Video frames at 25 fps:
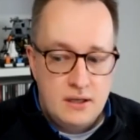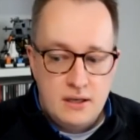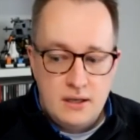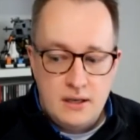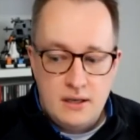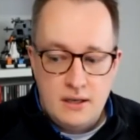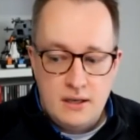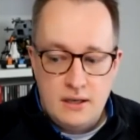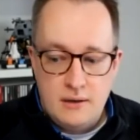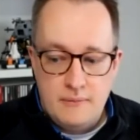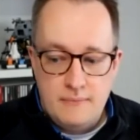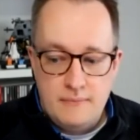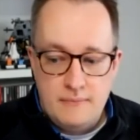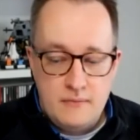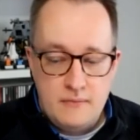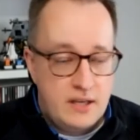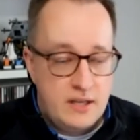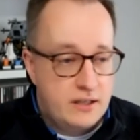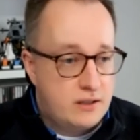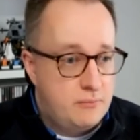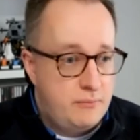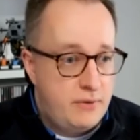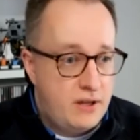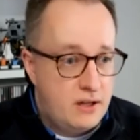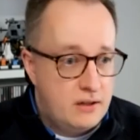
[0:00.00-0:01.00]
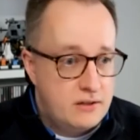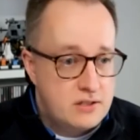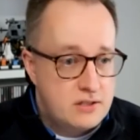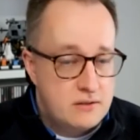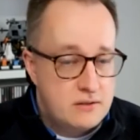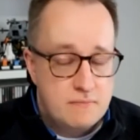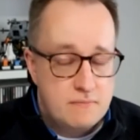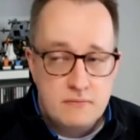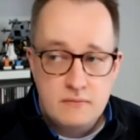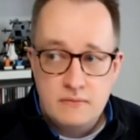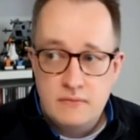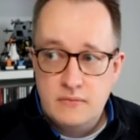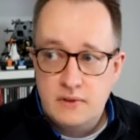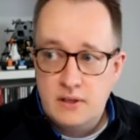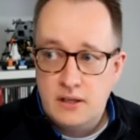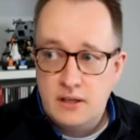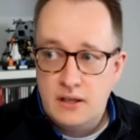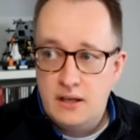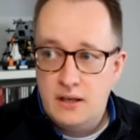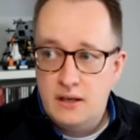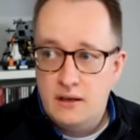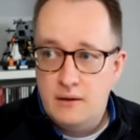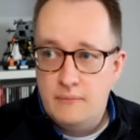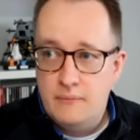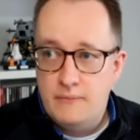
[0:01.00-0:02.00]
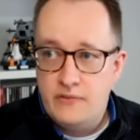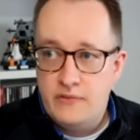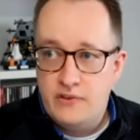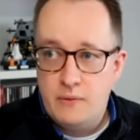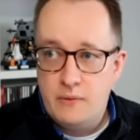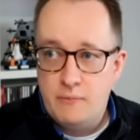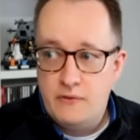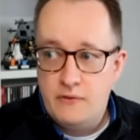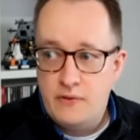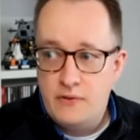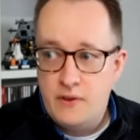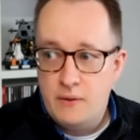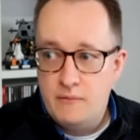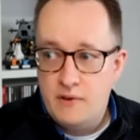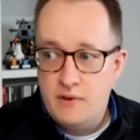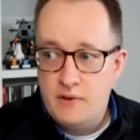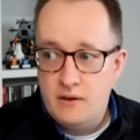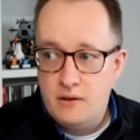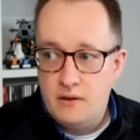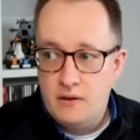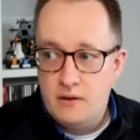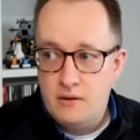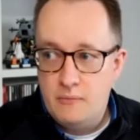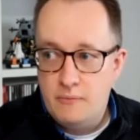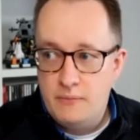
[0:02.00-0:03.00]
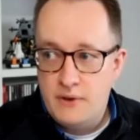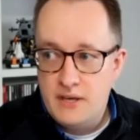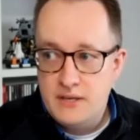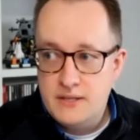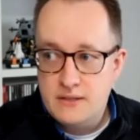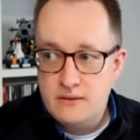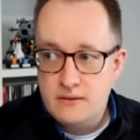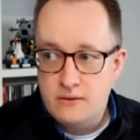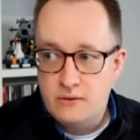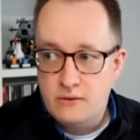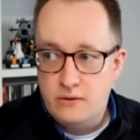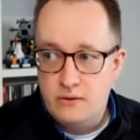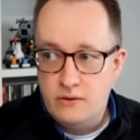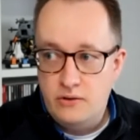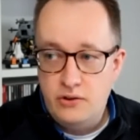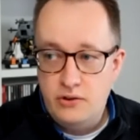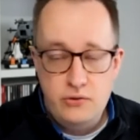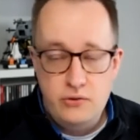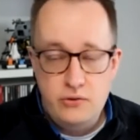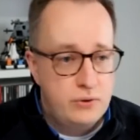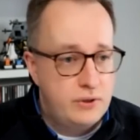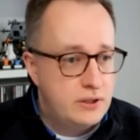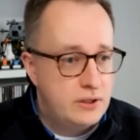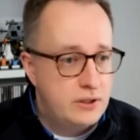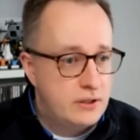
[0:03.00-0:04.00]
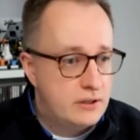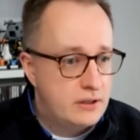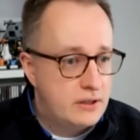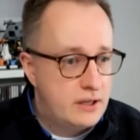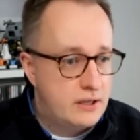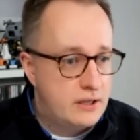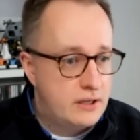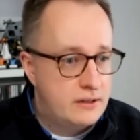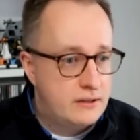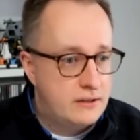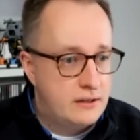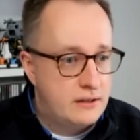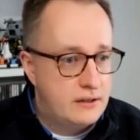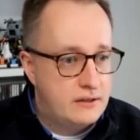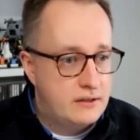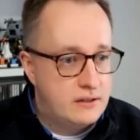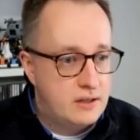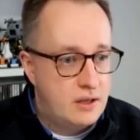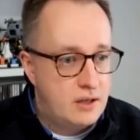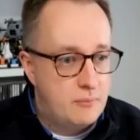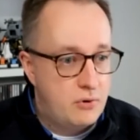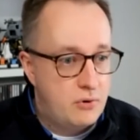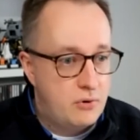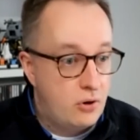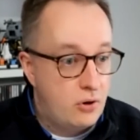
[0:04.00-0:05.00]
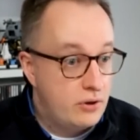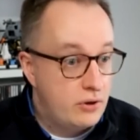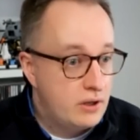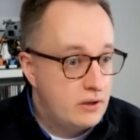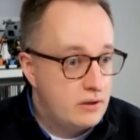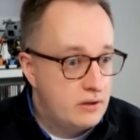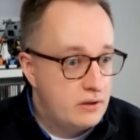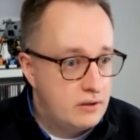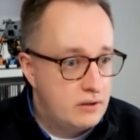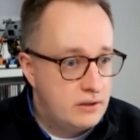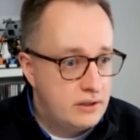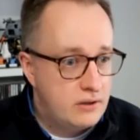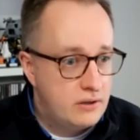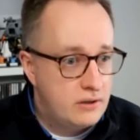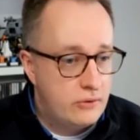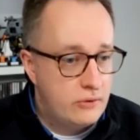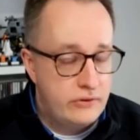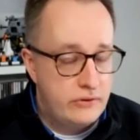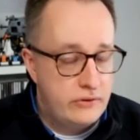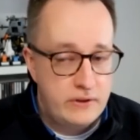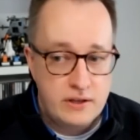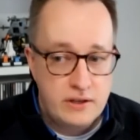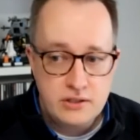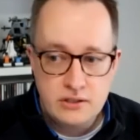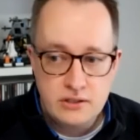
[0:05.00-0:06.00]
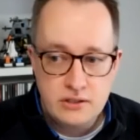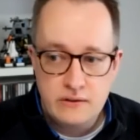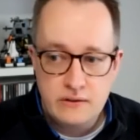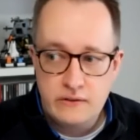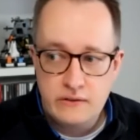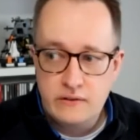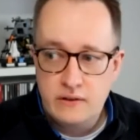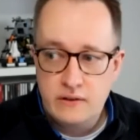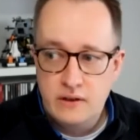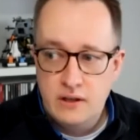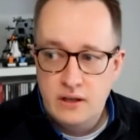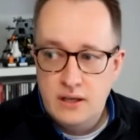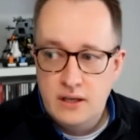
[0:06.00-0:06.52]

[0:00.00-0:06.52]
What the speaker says: like in Belgium. Some of them are based on union and employer negotiations.